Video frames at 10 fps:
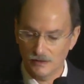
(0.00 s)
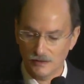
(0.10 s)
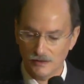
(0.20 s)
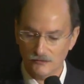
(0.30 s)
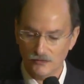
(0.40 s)

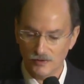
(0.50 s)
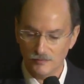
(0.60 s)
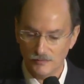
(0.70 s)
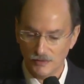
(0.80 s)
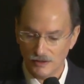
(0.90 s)
Uh,
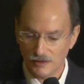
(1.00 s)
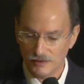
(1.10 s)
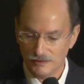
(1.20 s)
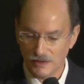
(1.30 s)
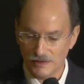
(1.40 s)
from
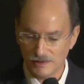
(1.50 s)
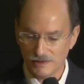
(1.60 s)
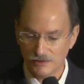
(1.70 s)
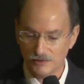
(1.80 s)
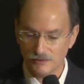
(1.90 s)
uh,
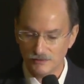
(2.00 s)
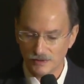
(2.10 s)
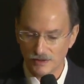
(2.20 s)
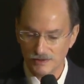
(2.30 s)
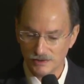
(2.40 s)
Tansir,
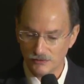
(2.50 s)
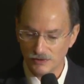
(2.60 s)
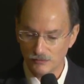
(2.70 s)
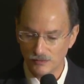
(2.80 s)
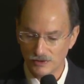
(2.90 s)

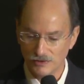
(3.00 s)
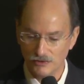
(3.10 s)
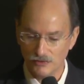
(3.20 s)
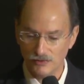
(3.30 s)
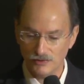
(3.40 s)
Tansiri, we
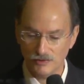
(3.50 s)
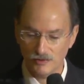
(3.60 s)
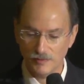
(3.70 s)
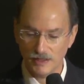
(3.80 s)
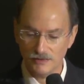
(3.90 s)
heard
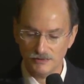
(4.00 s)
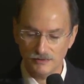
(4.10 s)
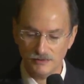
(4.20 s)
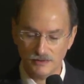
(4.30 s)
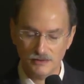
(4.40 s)
about
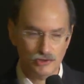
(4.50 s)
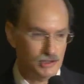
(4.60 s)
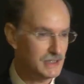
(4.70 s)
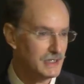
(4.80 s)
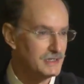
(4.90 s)

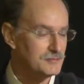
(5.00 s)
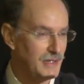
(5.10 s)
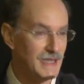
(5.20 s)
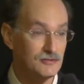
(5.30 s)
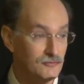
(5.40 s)
she had
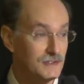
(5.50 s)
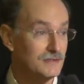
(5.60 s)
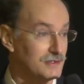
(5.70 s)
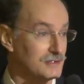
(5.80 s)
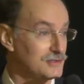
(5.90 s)
bad
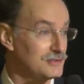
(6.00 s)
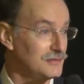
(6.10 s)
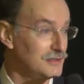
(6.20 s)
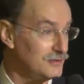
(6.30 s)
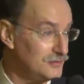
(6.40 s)
feelings,
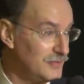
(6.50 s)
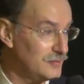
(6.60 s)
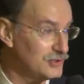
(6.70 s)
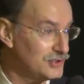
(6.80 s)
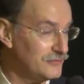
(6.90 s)
and other
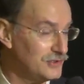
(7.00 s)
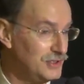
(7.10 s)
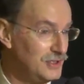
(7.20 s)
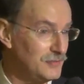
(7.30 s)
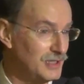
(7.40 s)
members of her
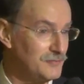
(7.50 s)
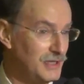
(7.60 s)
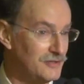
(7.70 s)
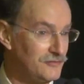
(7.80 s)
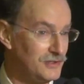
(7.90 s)
team had
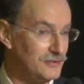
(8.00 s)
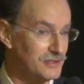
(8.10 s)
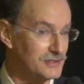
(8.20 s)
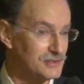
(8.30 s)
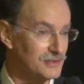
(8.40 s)
bad
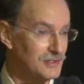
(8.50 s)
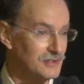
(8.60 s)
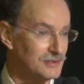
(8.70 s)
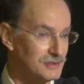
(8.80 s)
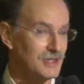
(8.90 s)
feelings
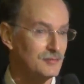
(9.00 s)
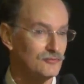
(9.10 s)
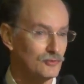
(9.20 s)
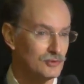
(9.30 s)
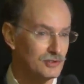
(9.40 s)
the day
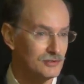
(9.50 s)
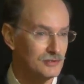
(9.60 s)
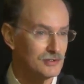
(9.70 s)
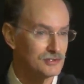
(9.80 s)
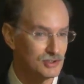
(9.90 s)
before
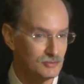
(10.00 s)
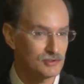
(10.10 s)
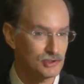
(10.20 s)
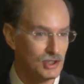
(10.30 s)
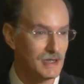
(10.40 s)
she
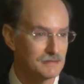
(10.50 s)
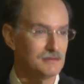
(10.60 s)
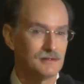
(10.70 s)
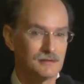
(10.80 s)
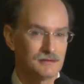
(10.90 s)
was shot
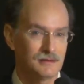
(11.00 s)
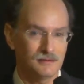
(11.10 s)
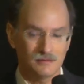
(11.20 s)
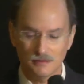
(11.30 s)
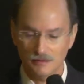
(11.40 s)

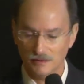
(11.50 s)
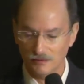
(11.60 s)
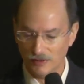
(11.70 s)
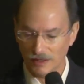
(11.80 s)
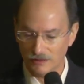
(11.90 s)
in, in
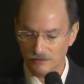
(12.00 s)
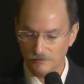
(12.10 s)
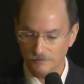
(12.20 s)
Iraq.